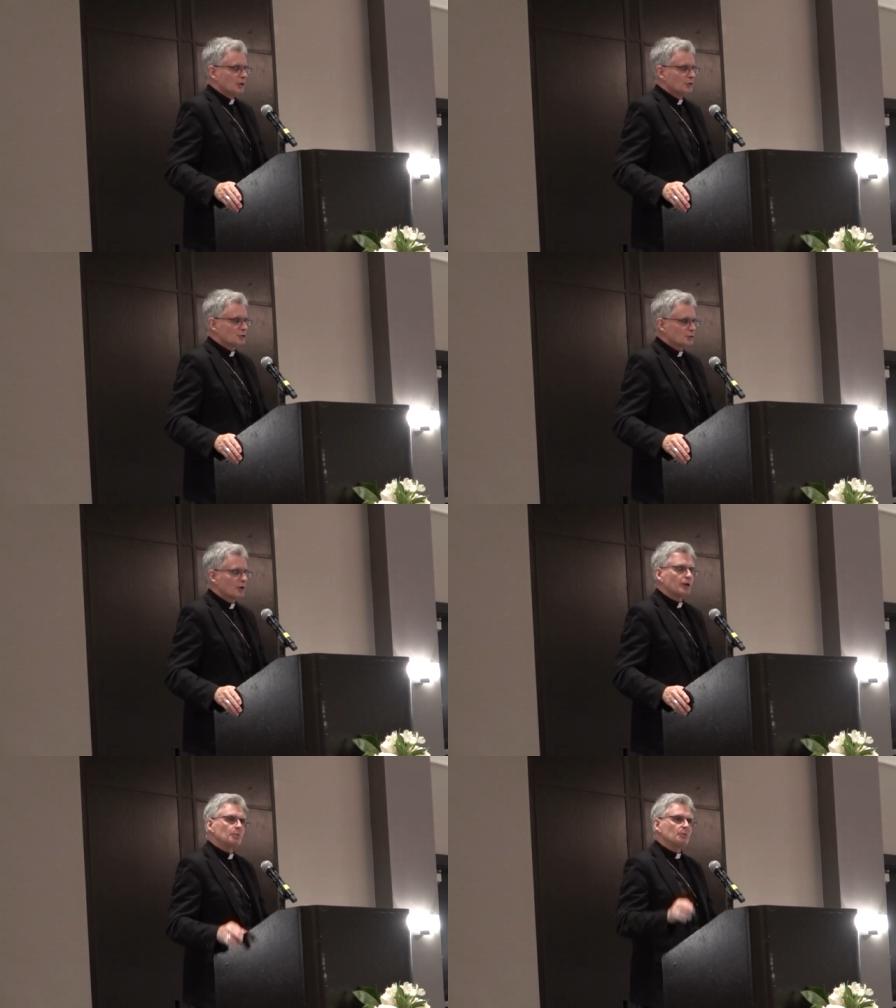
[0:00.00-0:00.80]
you're
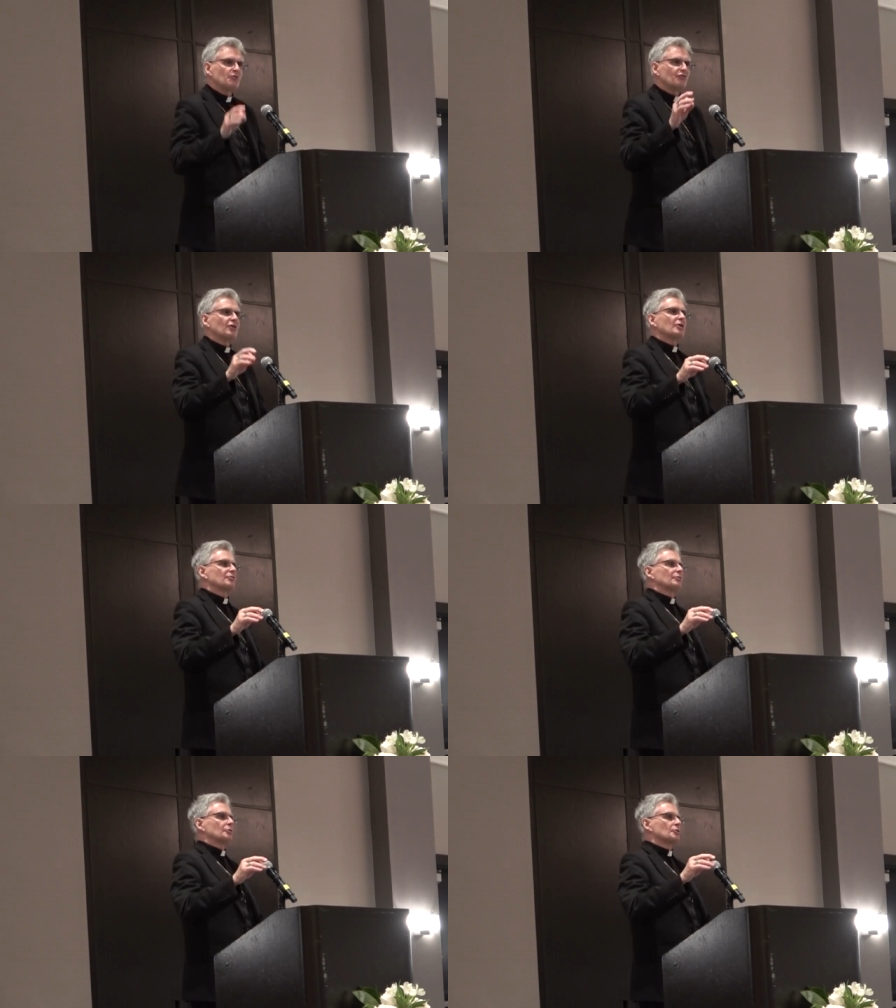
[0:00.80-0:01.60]
trying to be
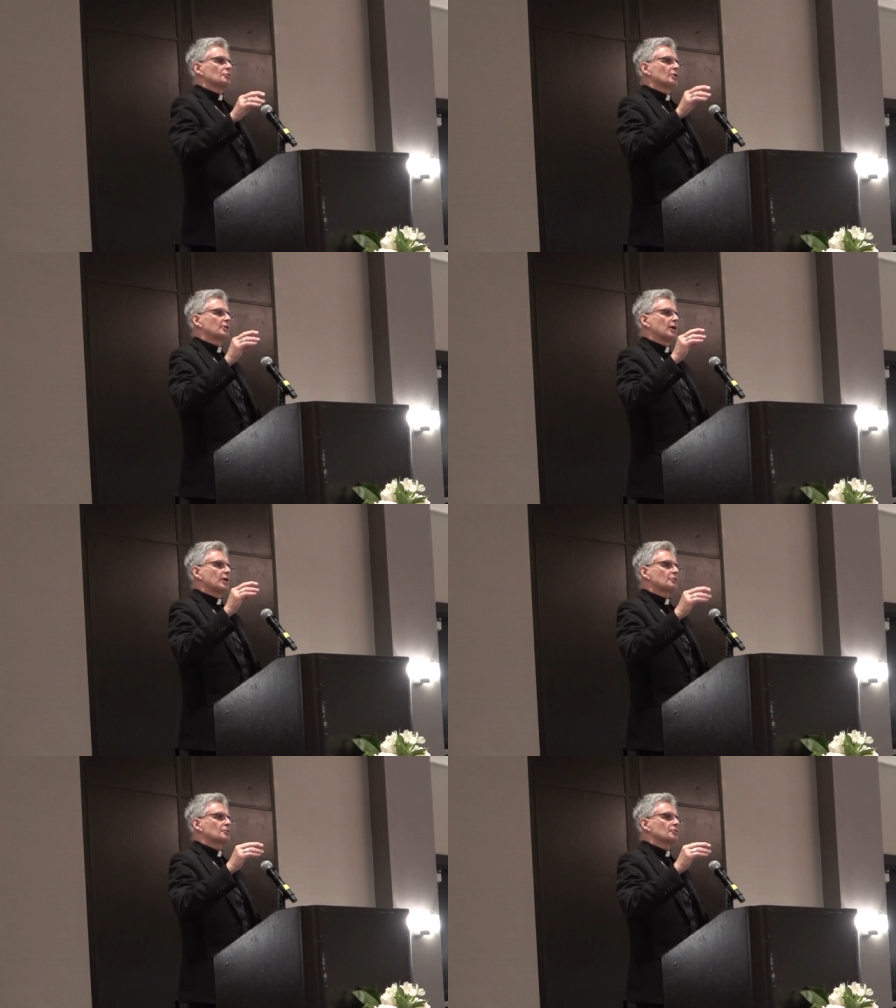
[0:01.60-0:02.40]
faithful. You're trying to
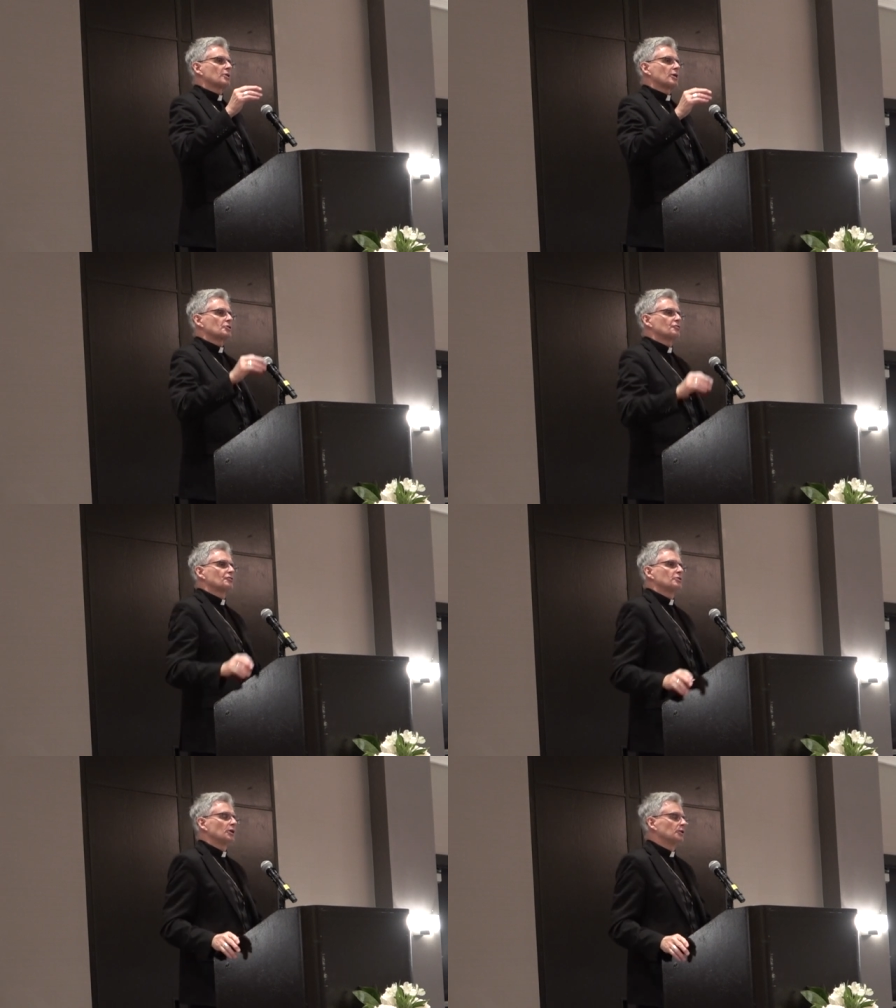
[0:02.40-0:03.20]
exercise
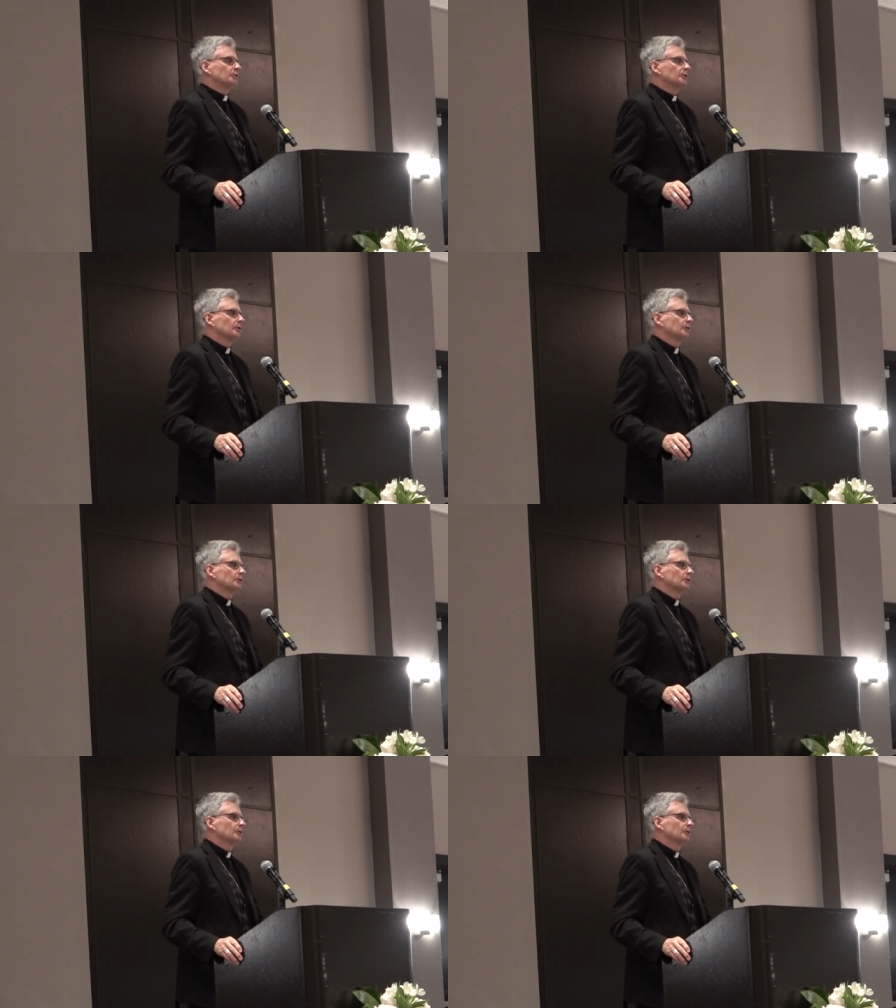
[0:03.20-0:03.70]
fidelity.